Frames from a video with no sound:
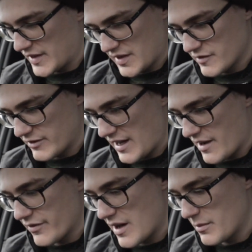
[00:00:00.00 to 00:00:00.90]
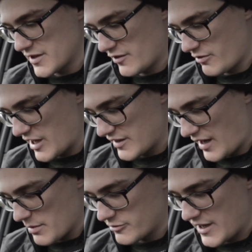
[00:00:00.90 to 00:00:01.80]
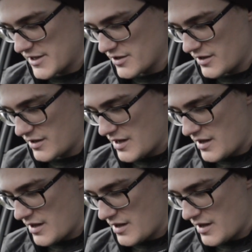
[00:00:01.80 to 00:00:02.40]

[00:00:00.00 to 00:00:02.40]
It doesn't really have that much chromatic aberration,